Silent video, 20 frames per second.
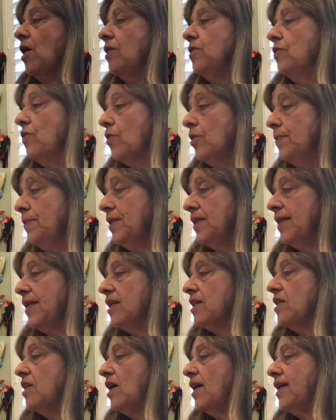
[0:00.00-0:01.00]

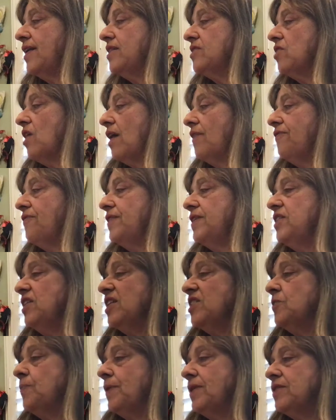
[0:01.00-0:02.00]
Normally, Claudia's hot fudge
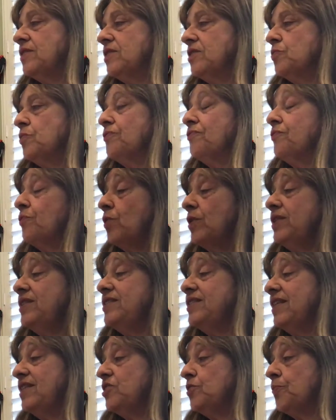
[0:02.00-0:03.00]
expenses were 40
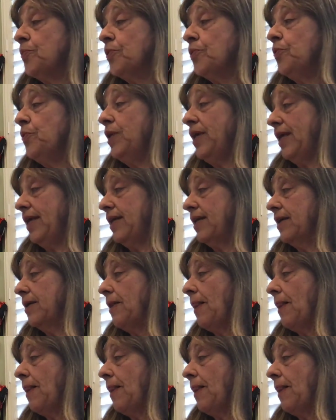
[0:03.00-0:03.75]
cents per week.